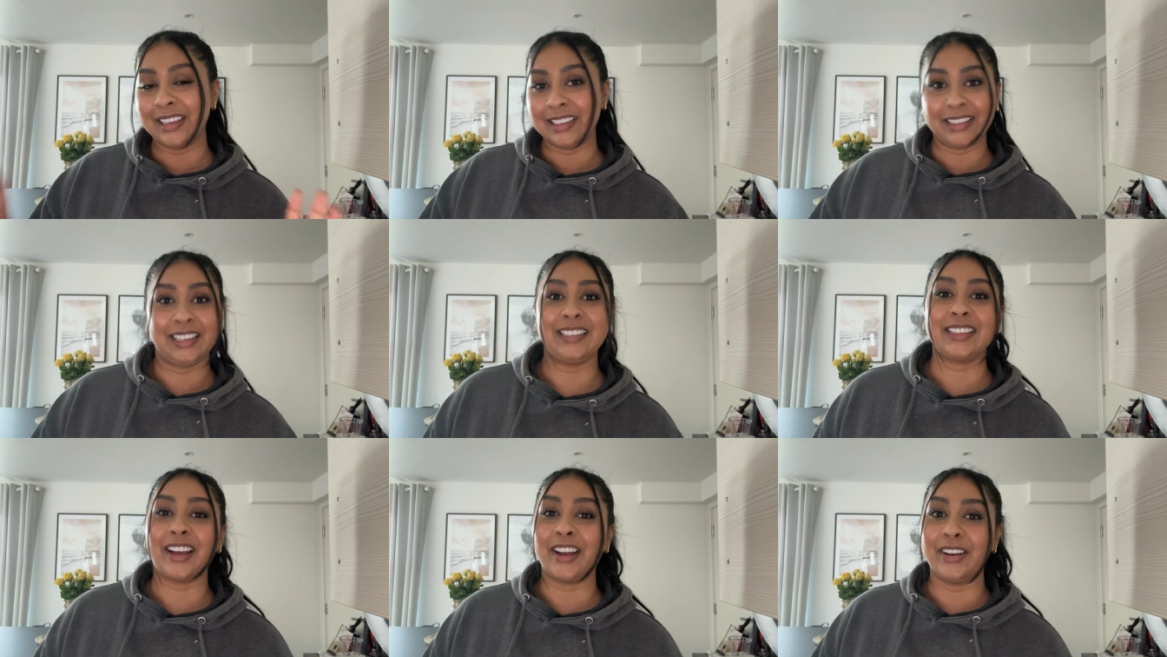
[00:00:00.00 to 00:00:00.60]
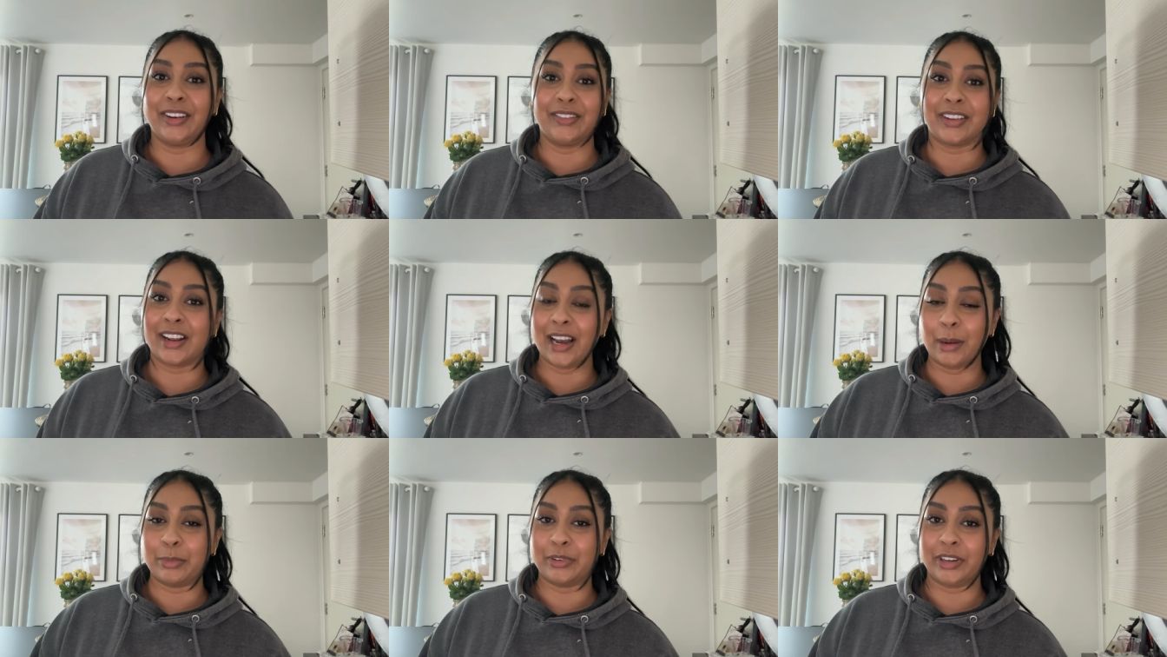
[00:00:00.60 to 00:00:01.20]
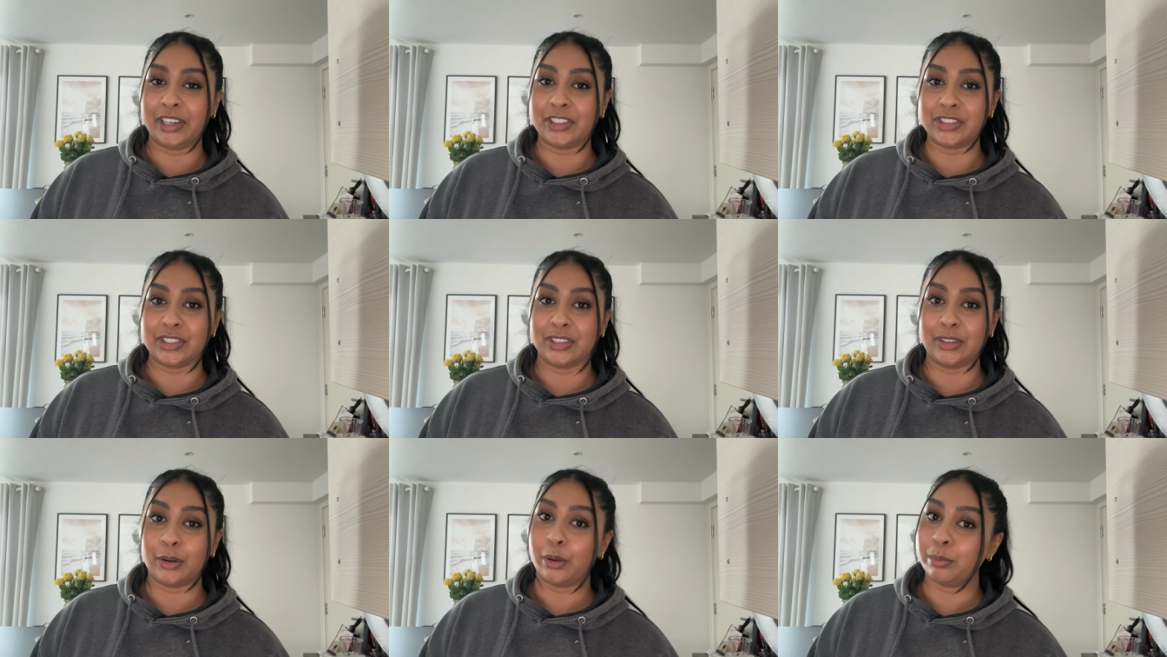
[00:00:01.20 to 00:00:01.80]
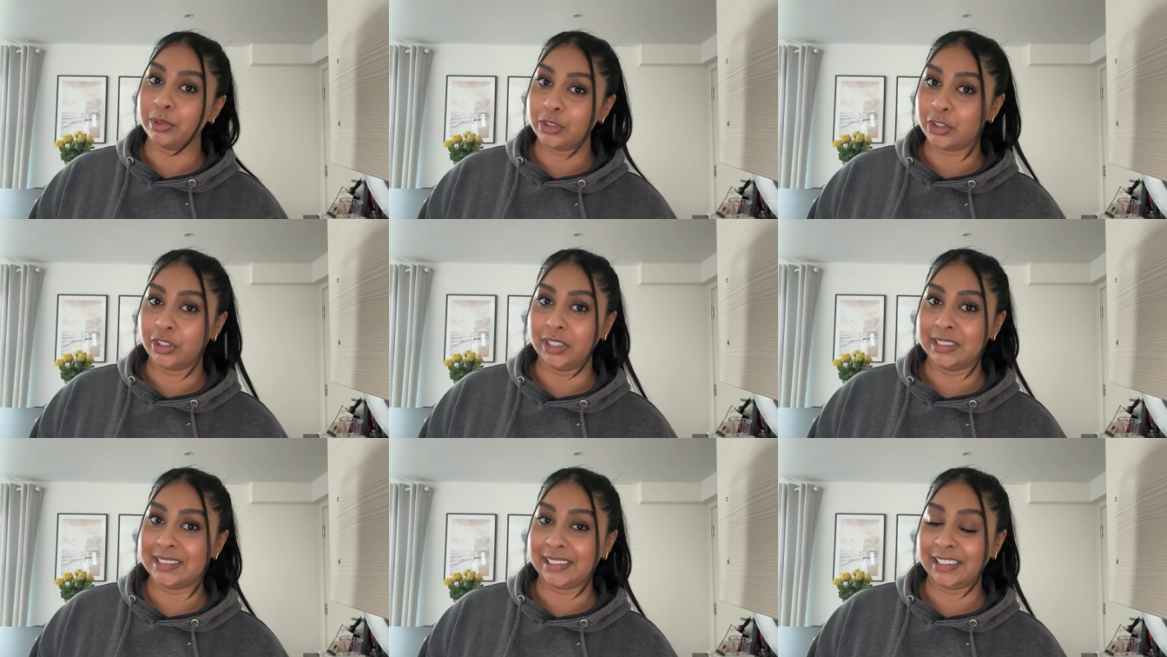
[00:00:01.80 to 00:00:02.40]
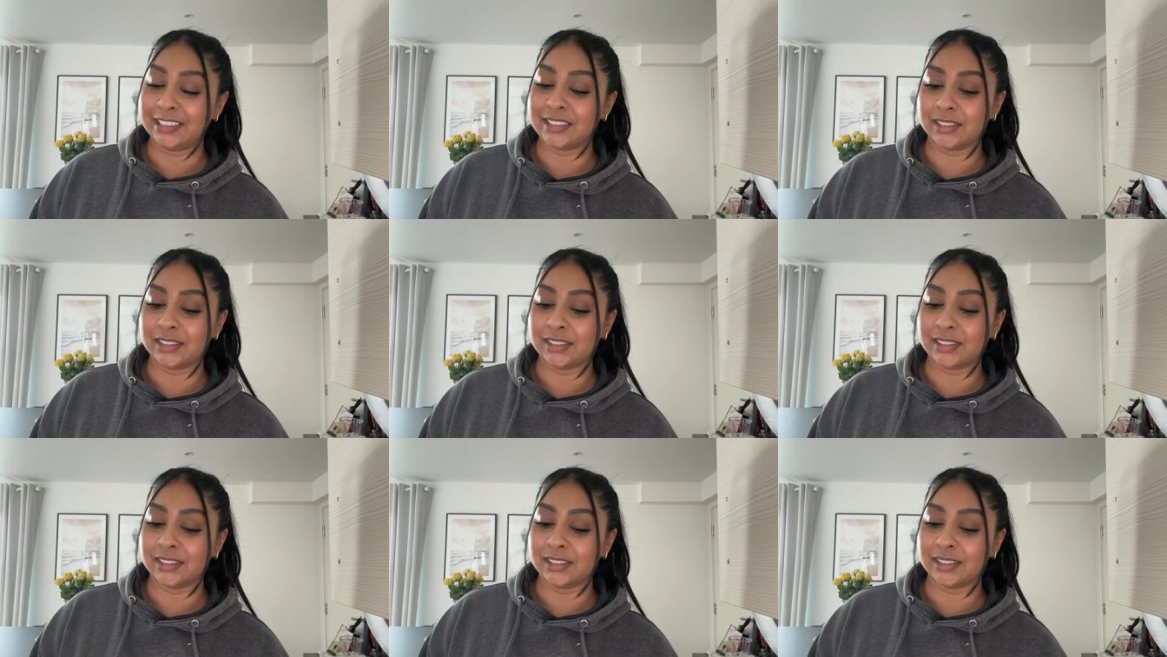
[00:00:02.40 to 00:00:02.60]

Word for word: these kind of collaboration opportunities.